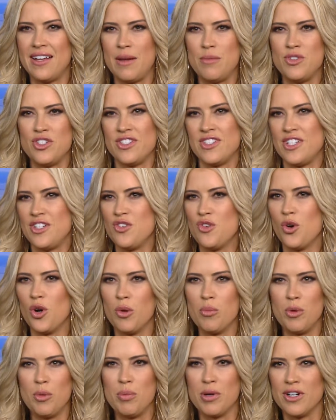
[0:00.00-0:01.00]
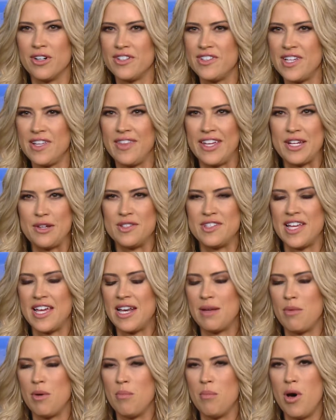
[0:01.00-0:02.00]
I'm just a normal person. Like you said,
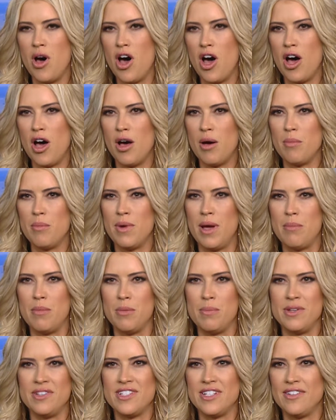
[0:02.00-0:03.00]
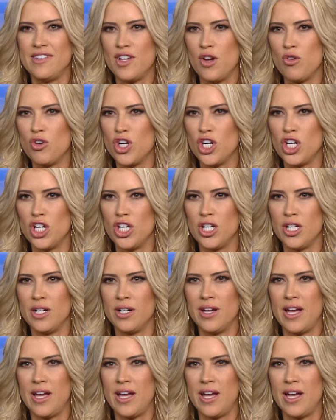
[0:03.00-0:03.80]
I'm a mom, I'm a business owner,